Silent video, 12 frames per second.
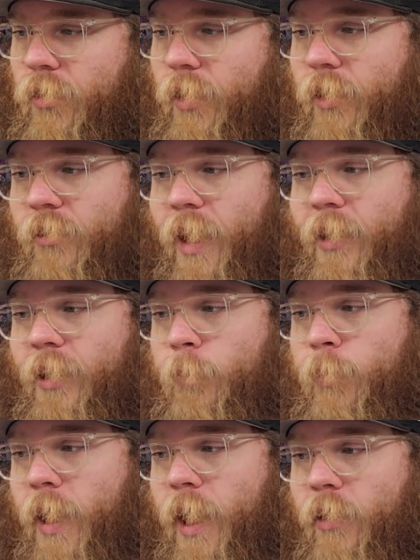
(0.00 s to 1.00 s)
Like
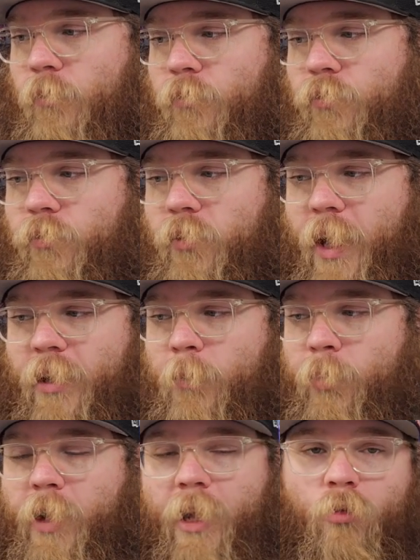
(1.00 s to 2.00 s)
lightly played
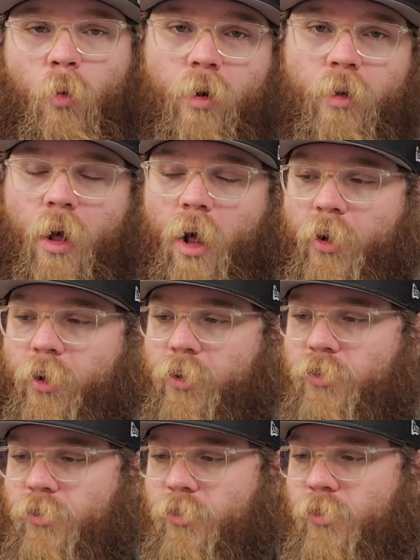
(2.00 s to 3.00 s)

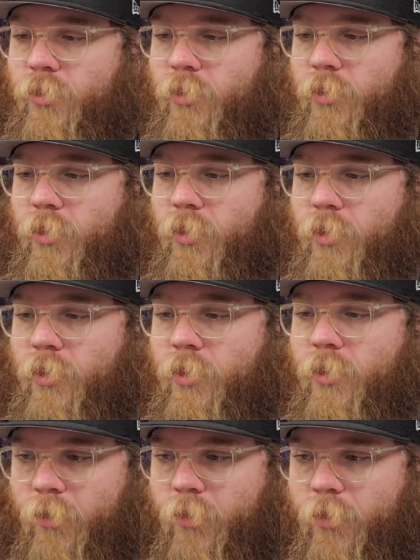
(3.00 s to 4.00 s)
$20
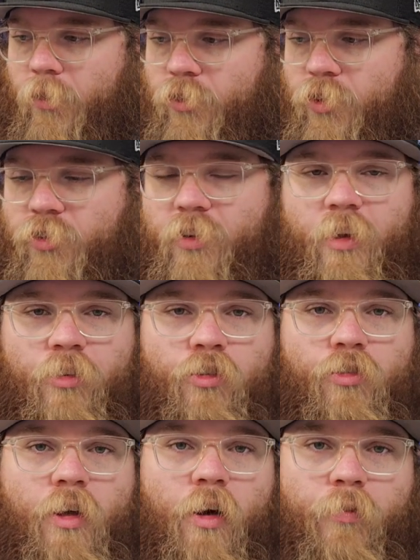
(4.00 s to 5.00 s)
just to get
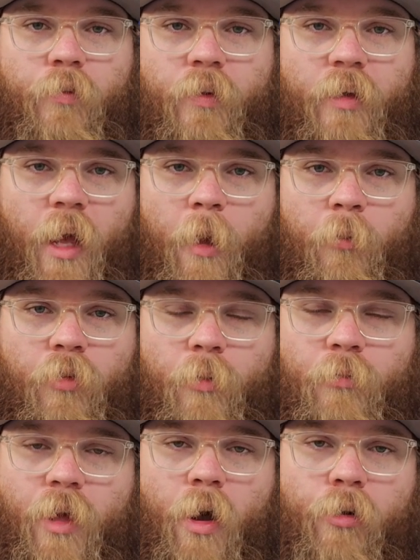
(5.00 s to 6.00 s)
yourself in the game. Because
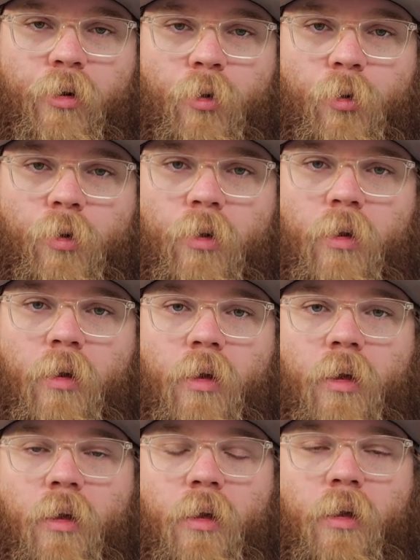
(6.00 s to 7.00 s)
I'm telling you,
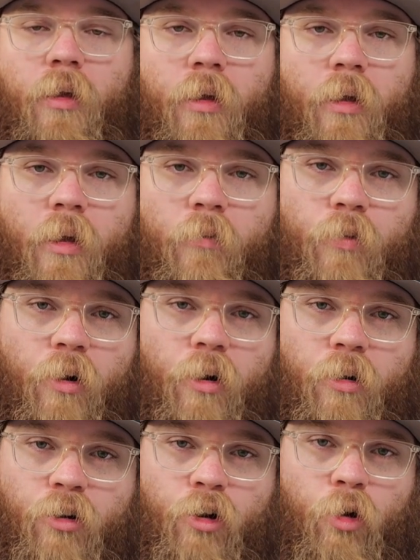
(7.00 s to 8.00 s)
if
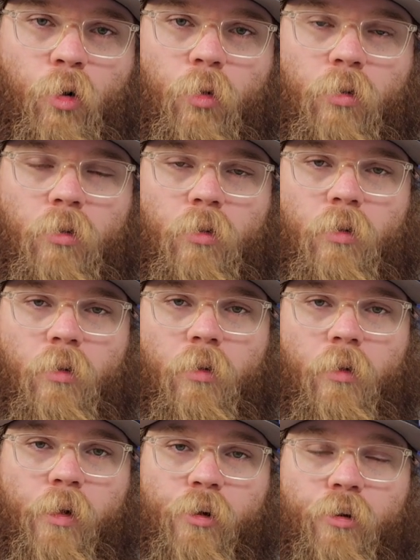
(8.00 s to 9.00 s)
you're new
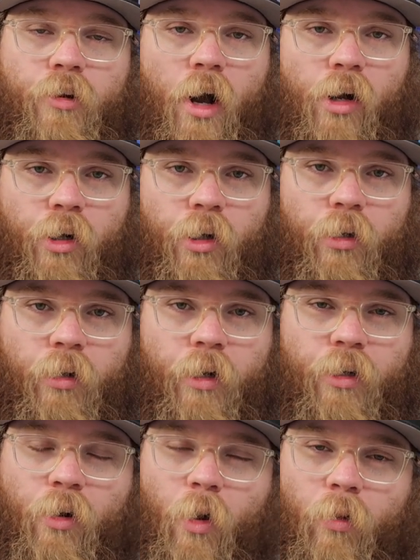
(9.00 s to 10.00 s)
and you're younger
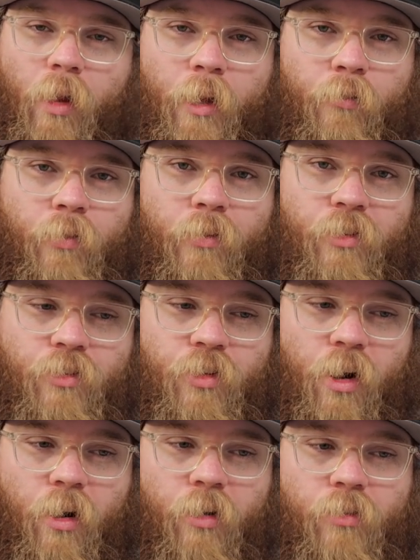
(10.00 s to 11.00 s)
and you don't like vintage
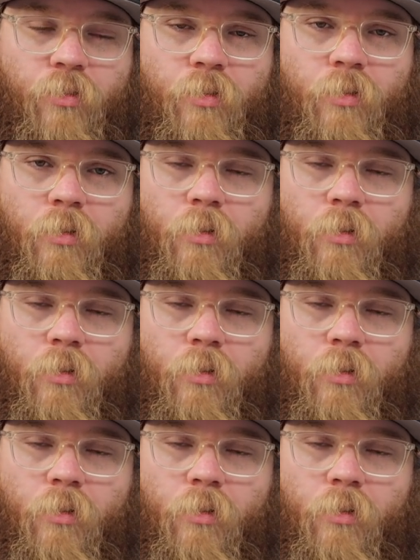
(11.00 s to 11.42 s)
cards,